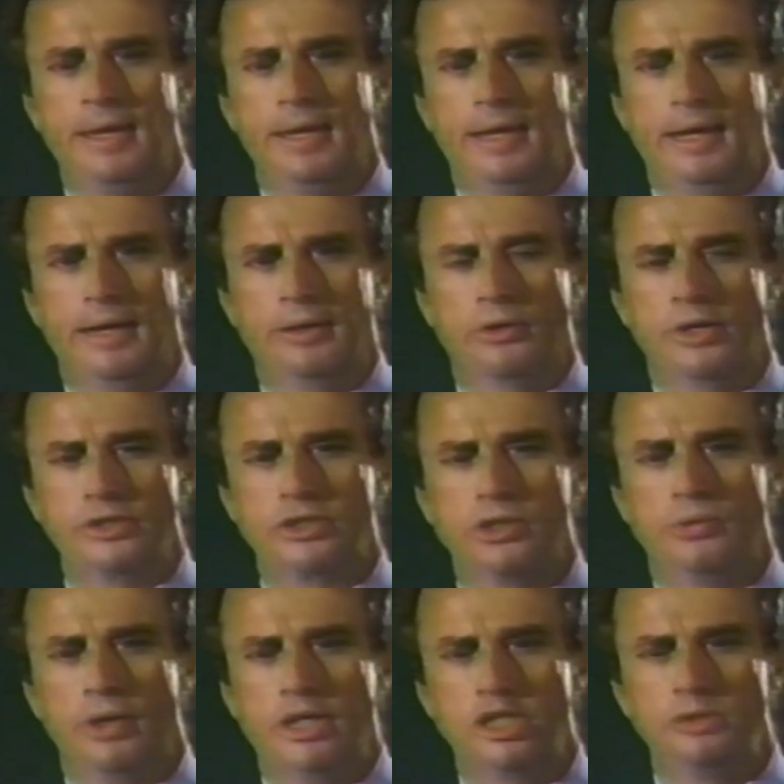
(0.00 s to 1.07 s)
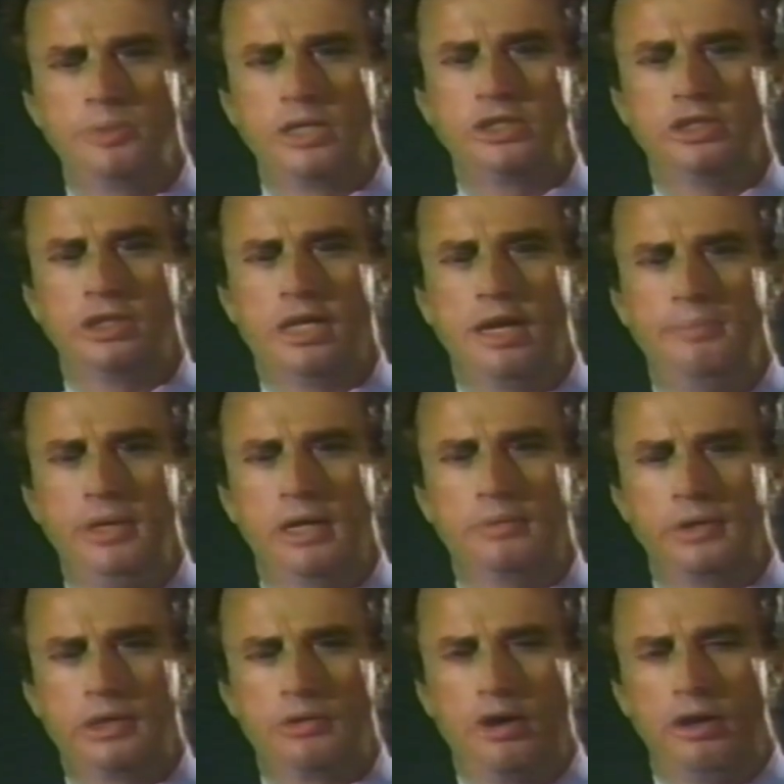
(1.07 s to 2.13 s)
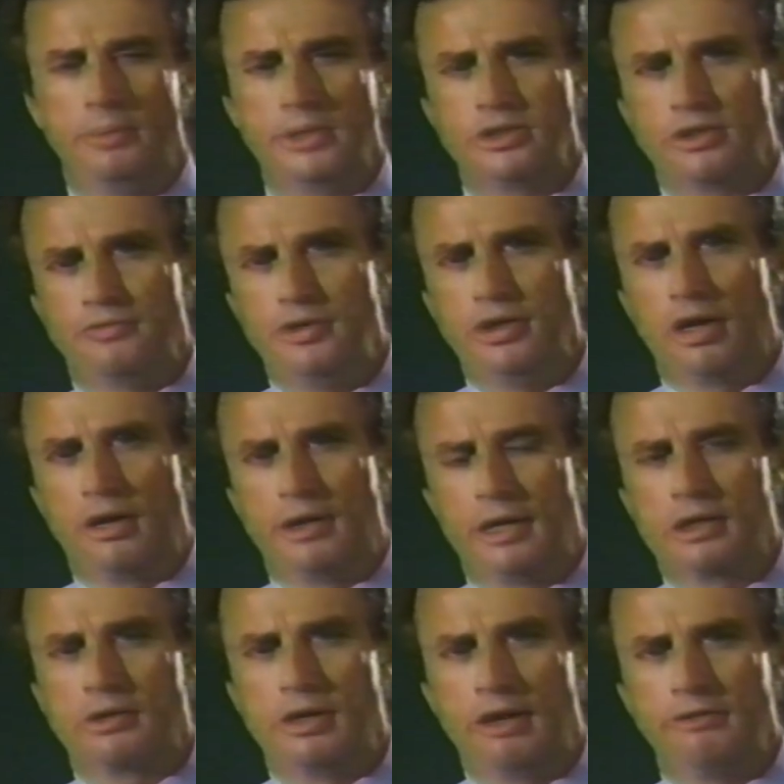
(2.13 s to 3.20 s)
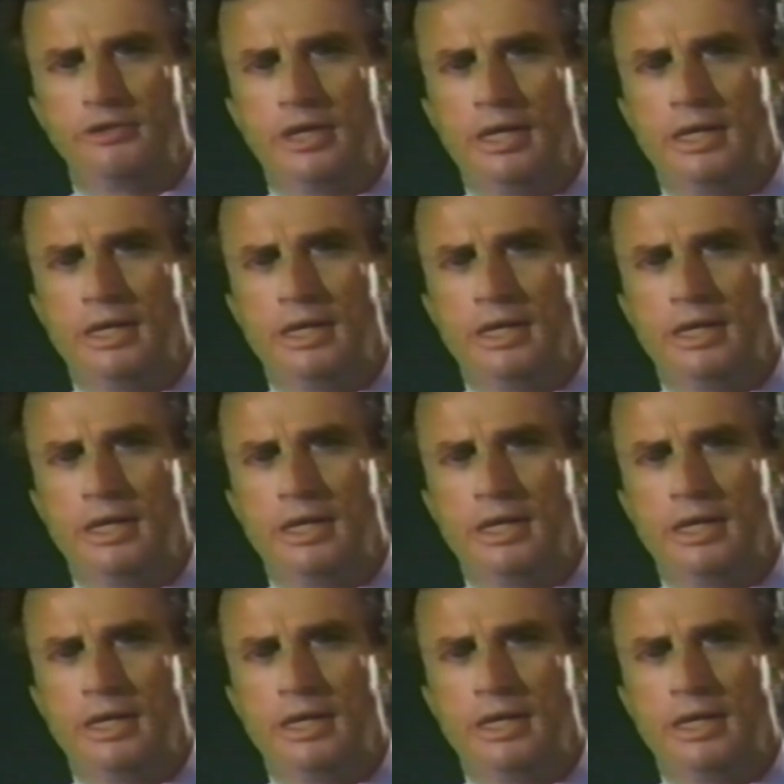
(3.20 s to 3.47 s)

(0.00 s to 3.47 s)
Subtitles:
and also on the special MEL requirements of ER aircraft